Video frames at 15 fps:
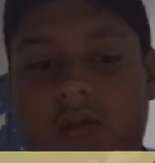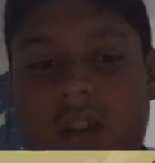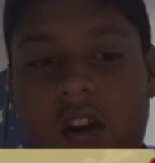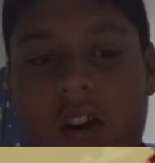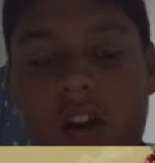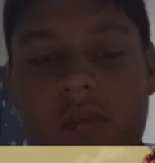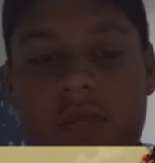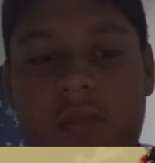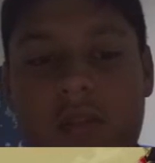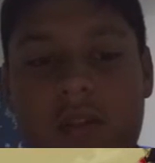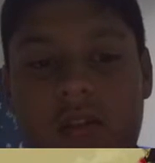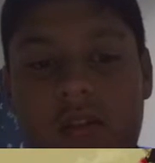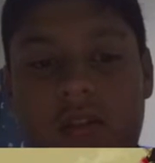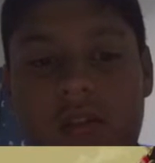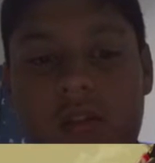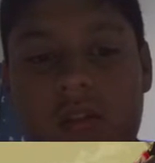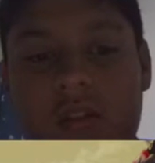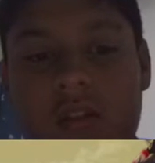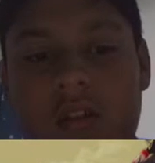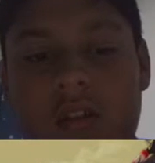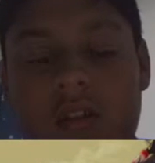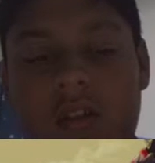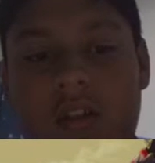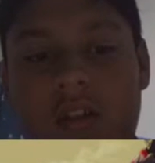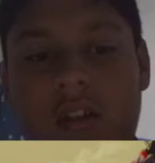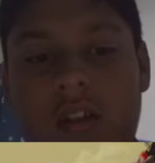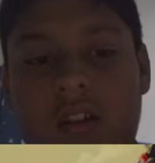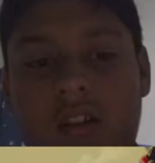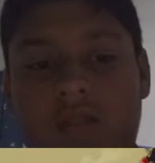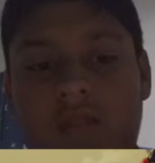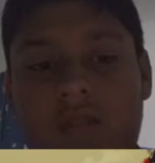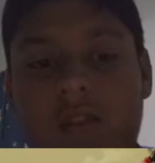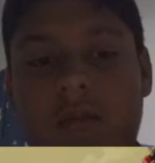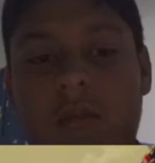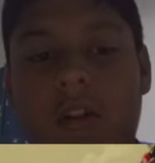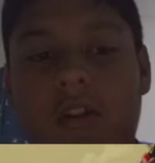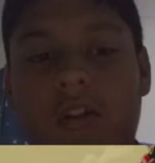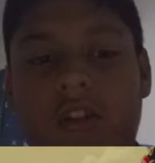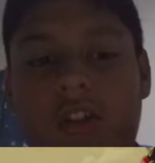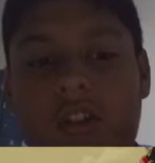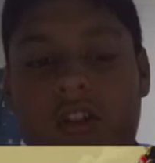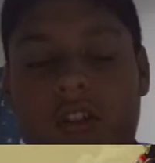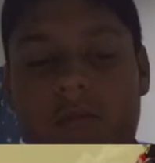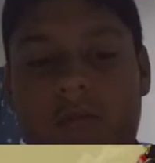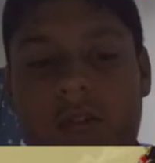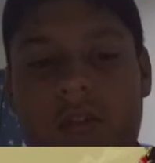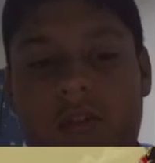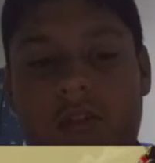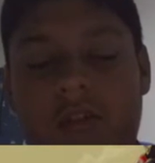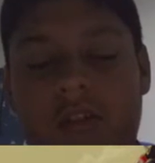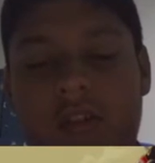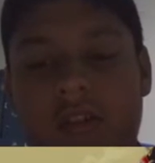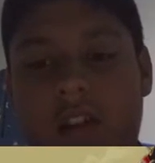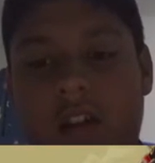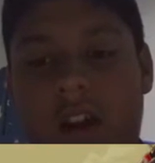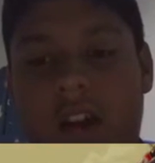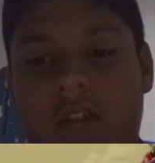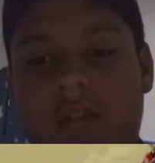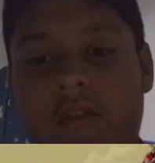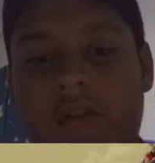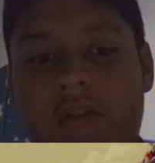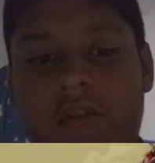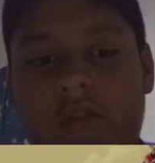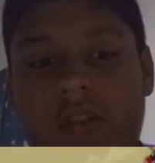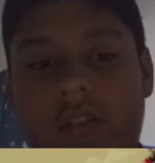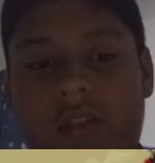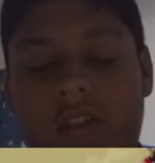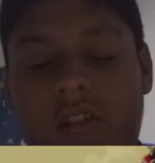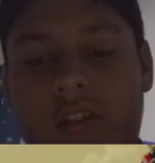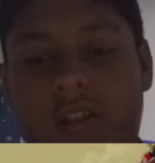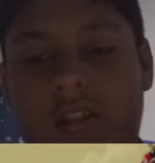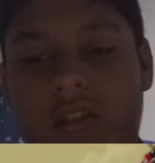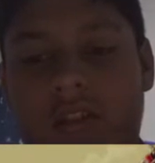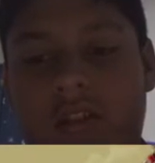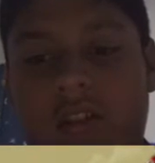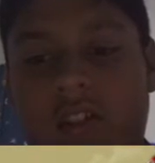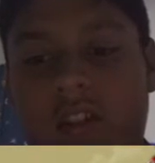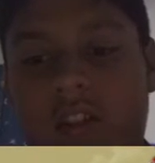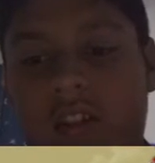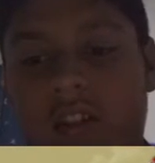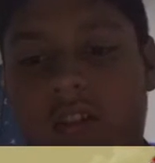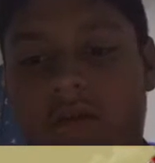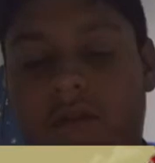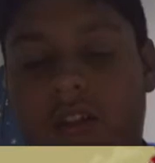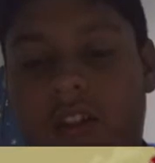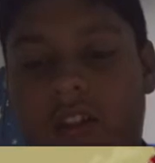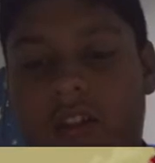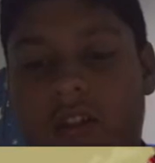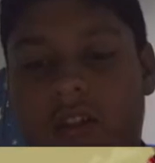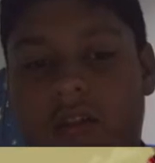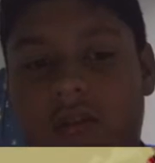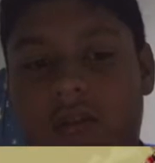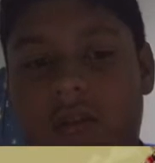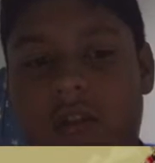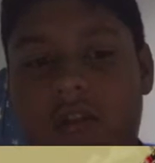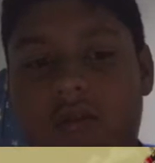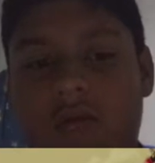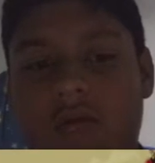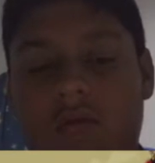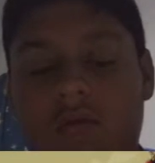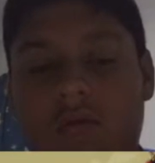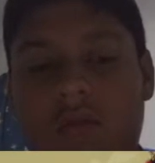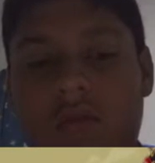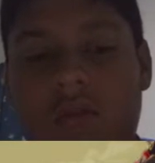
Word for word: type, uh, Demolisher, because I know it's on the side of like new